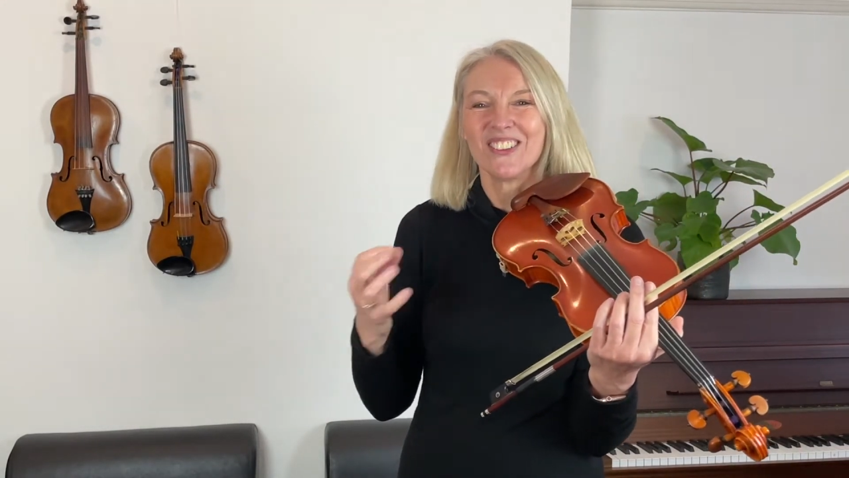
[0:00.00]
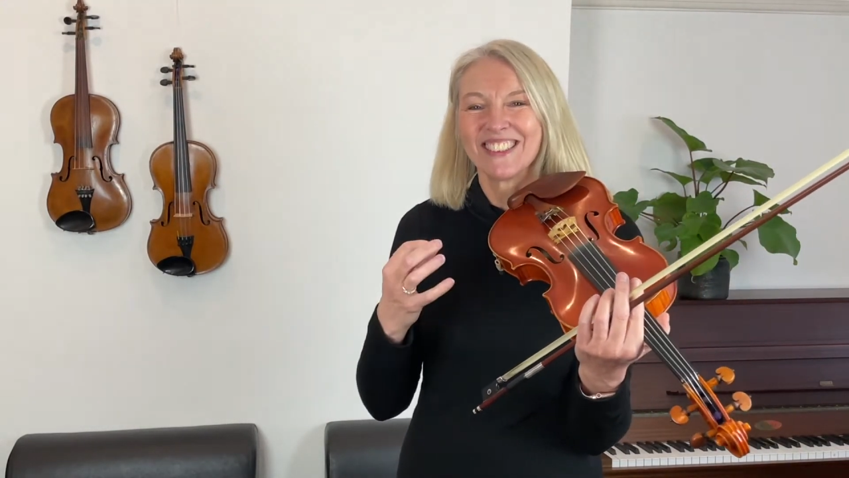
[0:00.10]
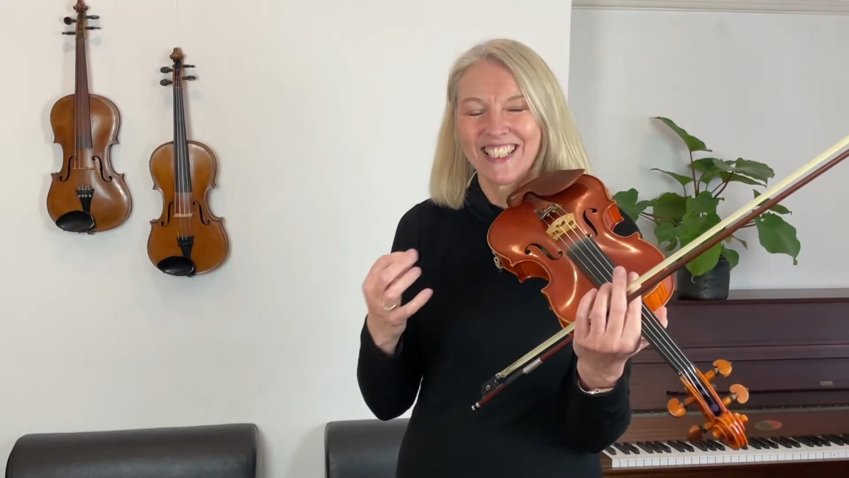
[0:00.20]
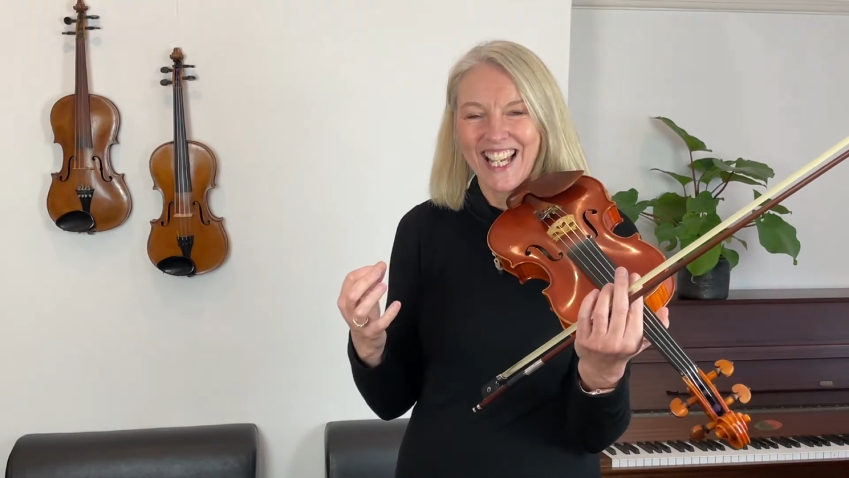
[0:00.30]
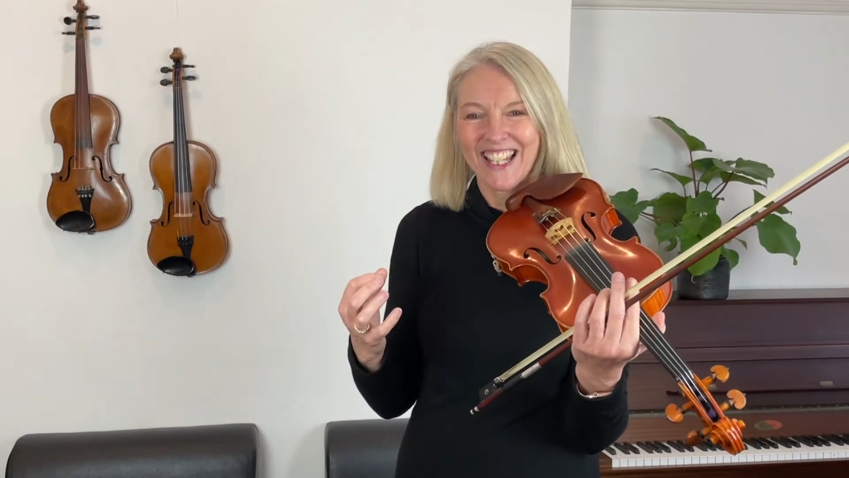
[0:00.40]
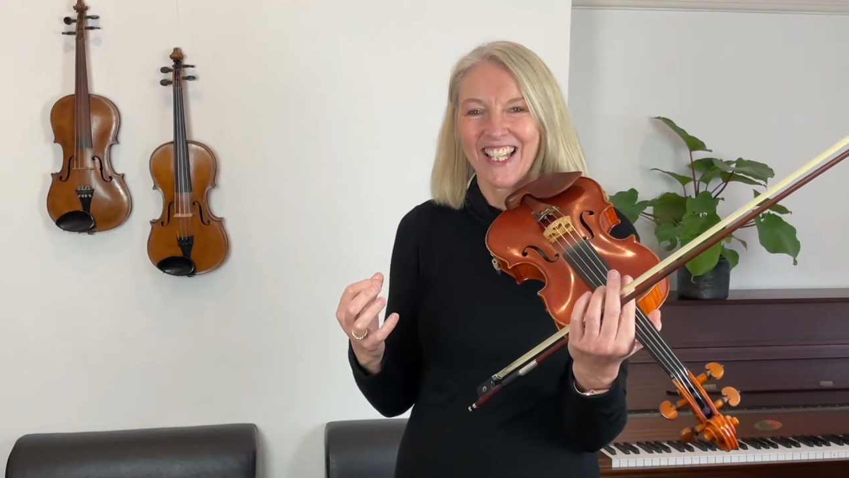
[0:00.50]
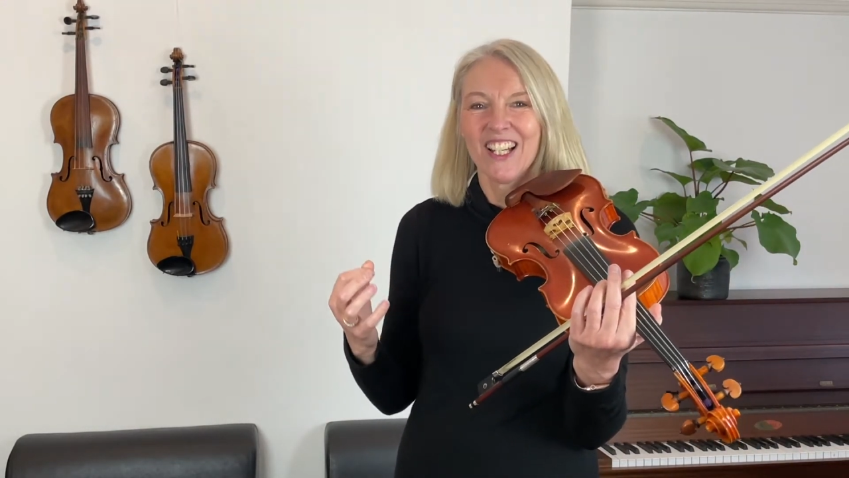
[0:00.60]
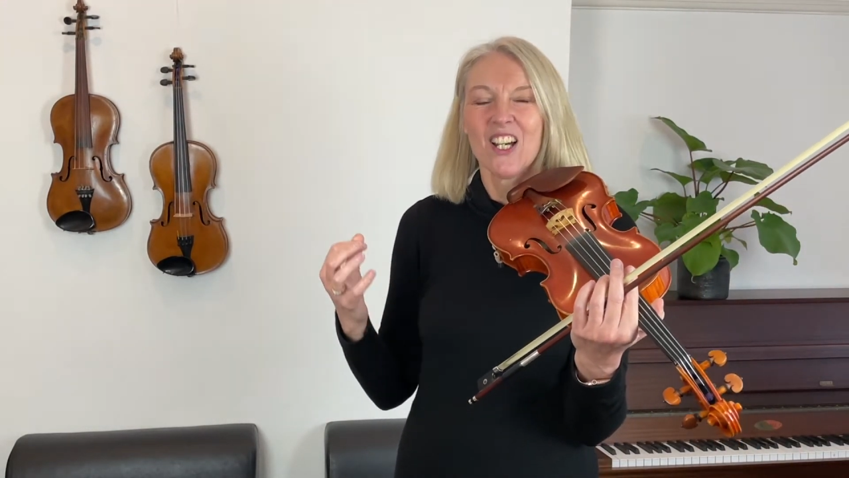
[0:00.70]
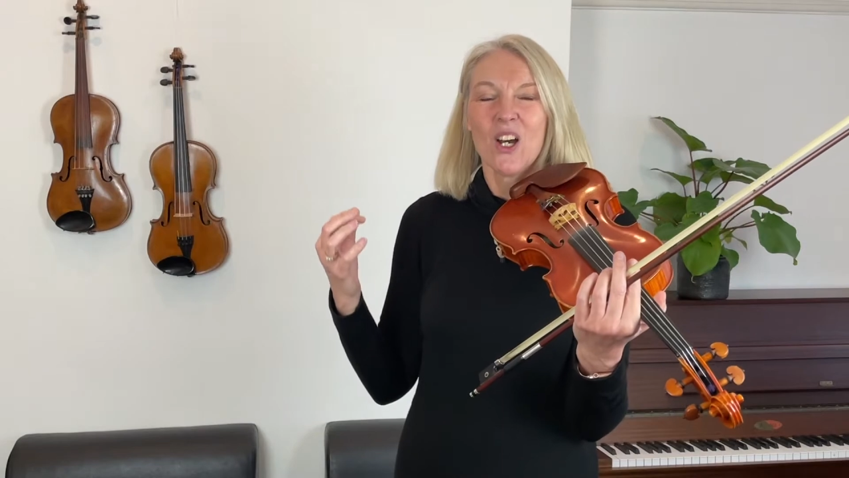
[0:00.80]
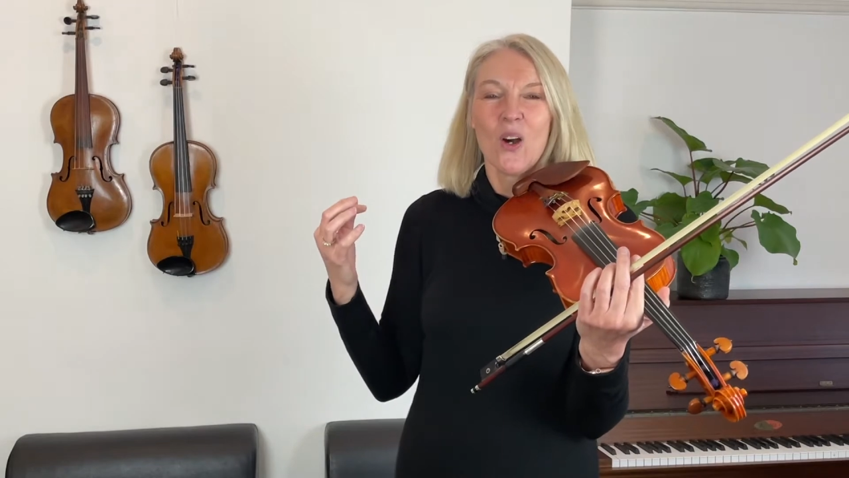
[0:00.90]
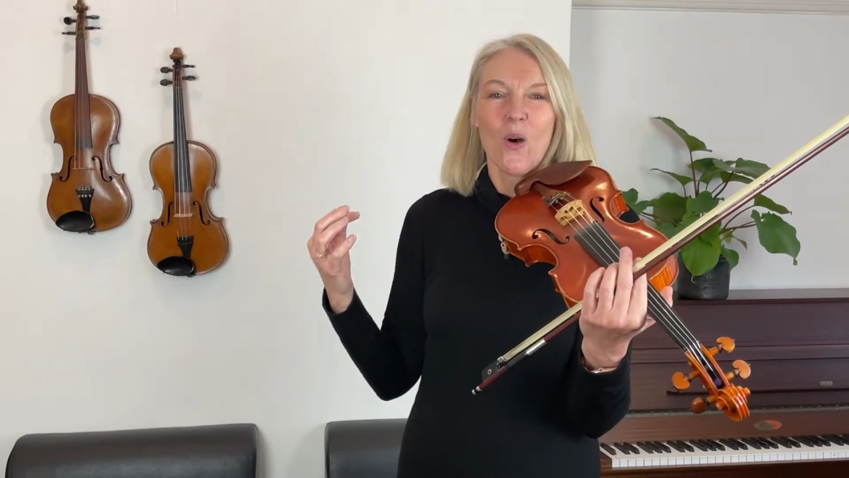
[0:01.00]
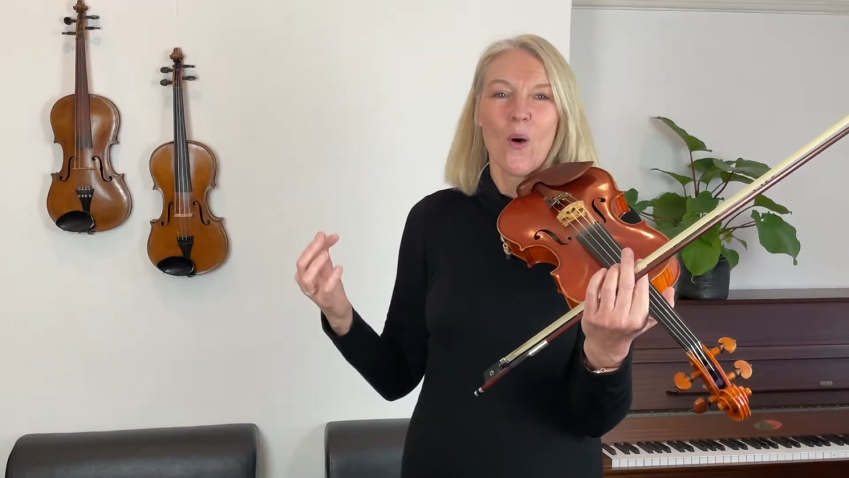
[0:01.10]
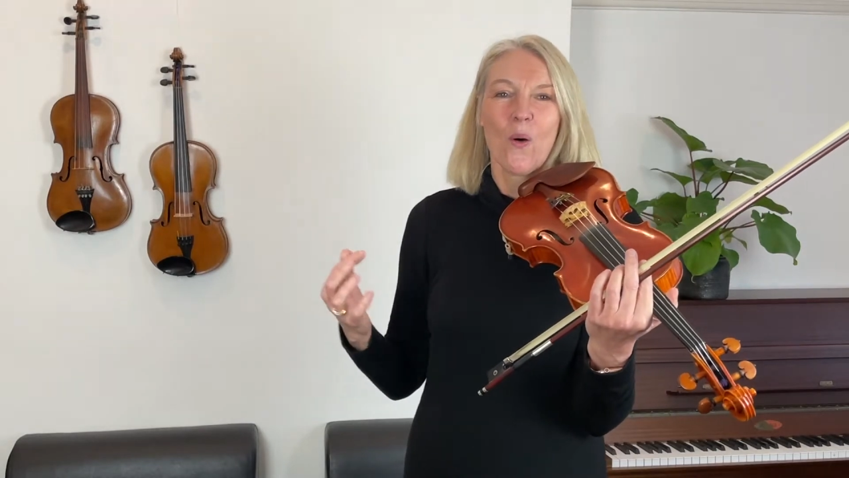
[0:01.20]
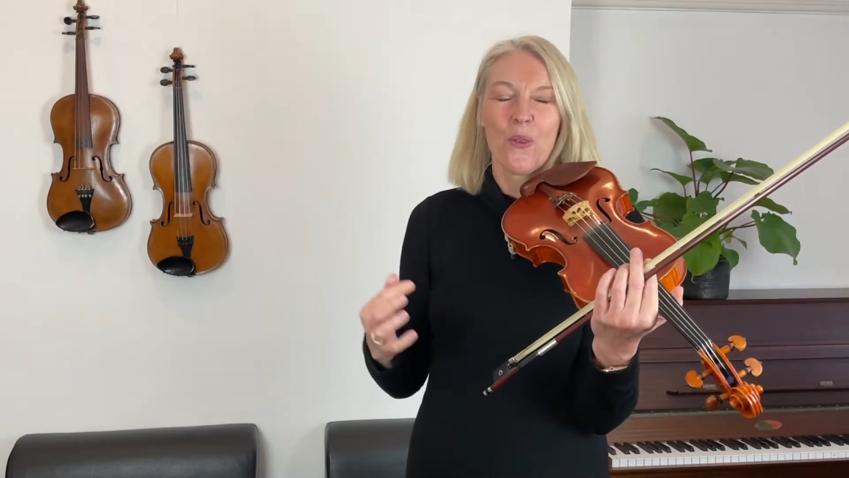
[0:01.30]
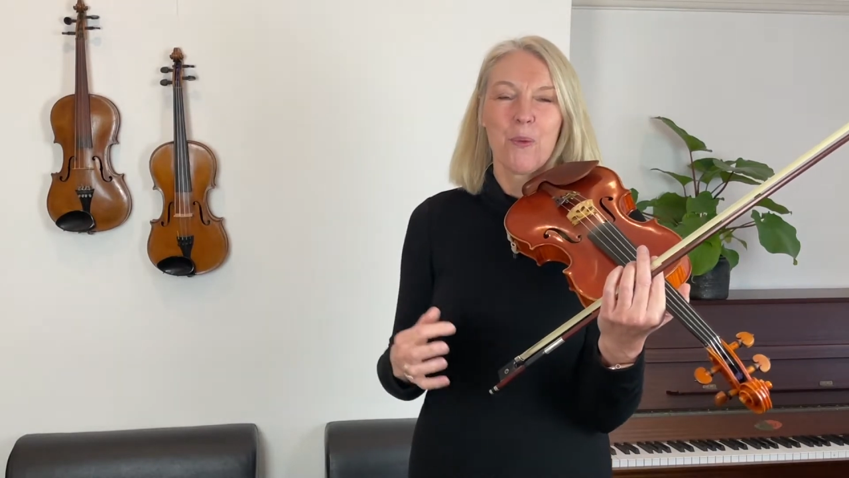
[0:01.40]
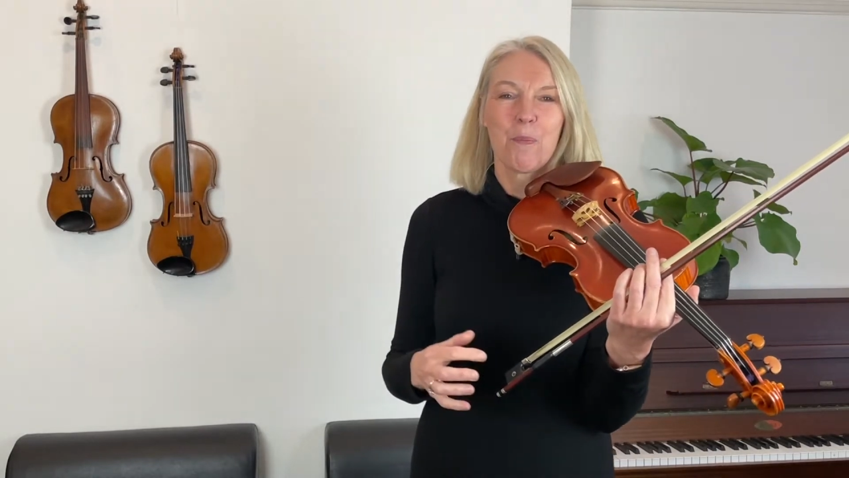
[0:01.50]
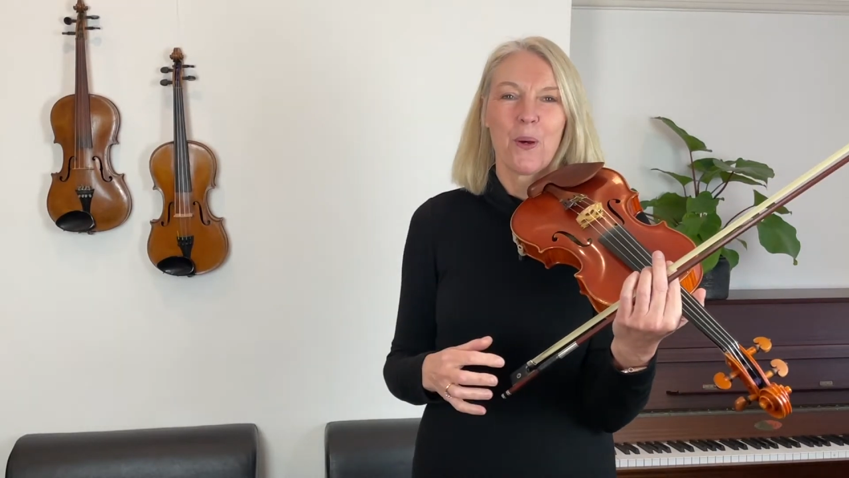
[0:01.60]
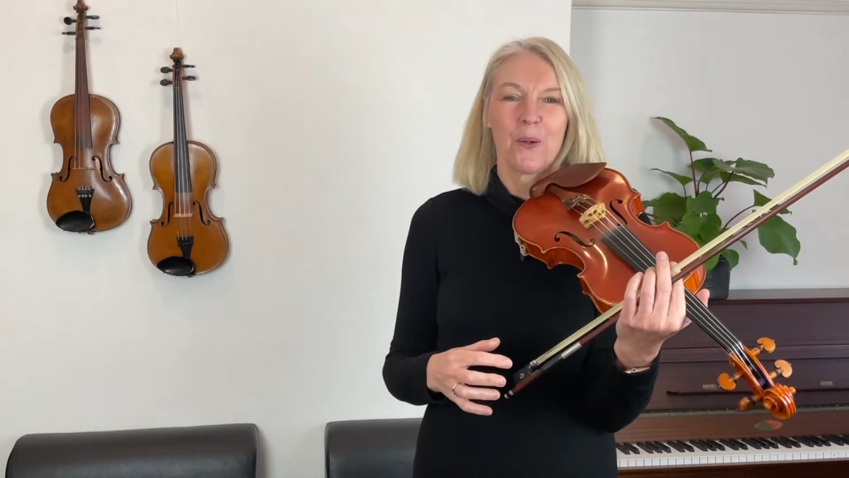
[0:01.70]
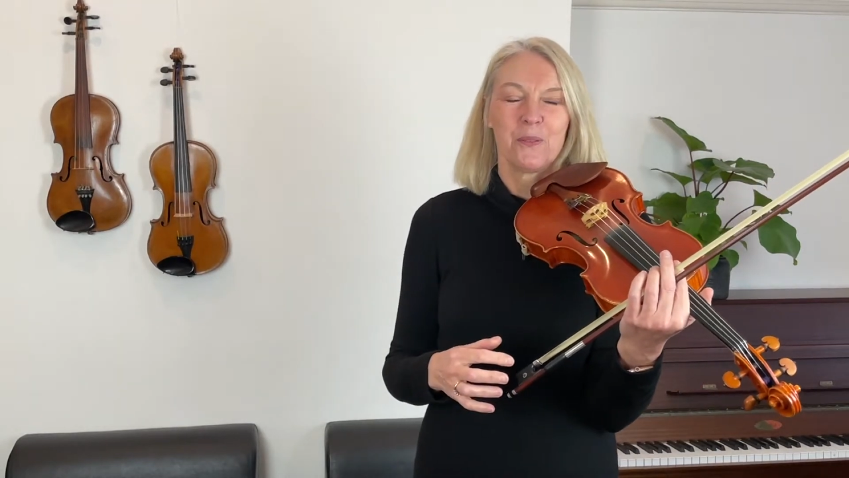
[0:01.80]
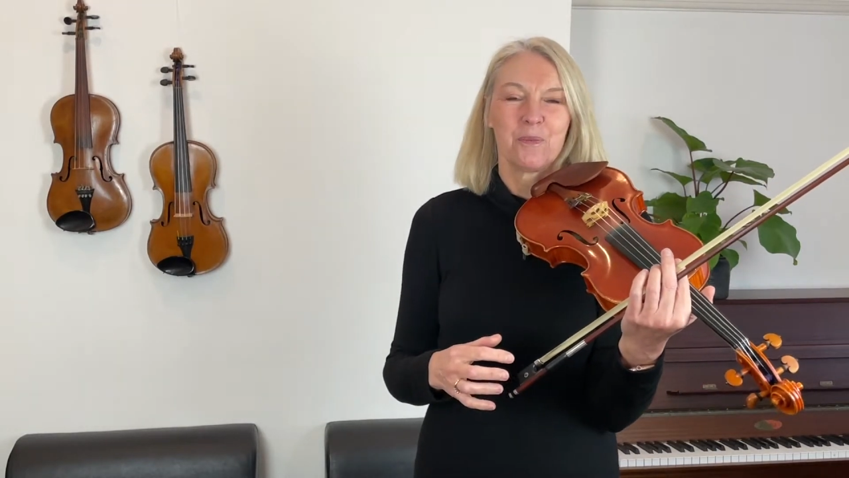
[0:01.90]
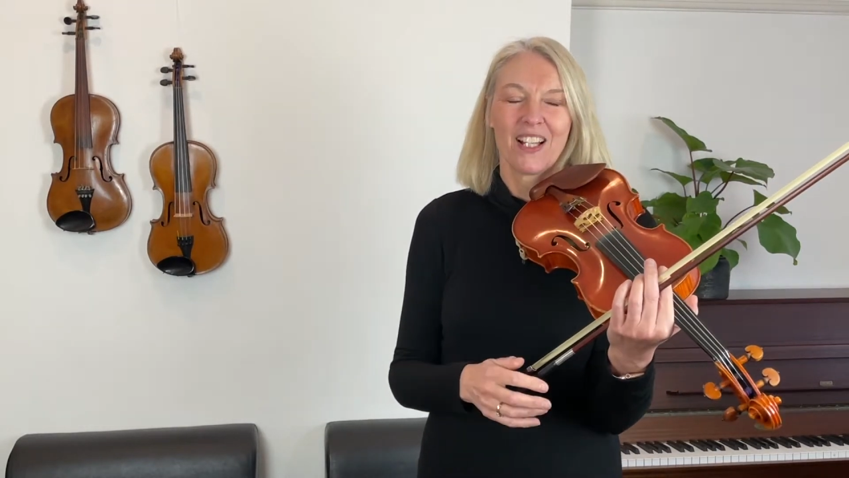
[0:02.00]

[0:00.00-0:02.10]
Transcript: together on the bow.